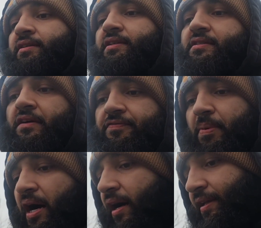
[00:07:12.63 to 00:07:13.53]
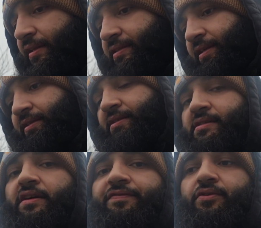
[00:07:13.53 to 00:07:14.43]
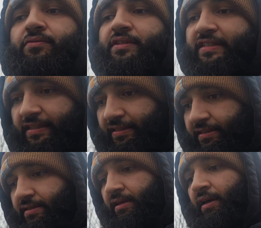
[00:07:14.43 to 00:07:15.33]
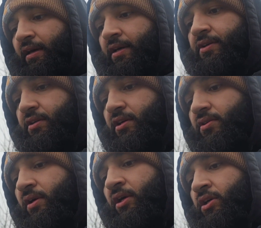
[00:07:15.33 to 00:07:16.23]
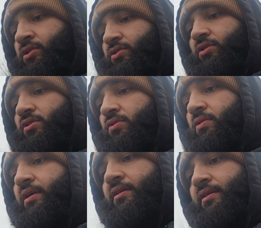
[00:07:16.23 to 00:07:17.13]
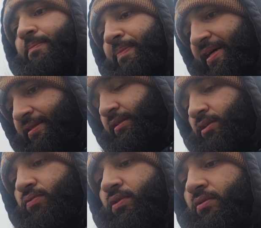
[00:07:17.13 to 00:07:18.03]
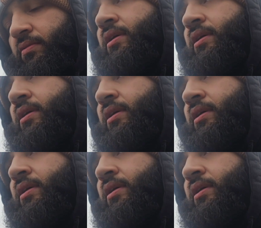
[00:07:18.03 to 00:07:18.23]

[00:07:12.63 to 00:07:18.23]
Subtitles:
The stuff behind the scenes, the stuff no one sees, So back to the quote,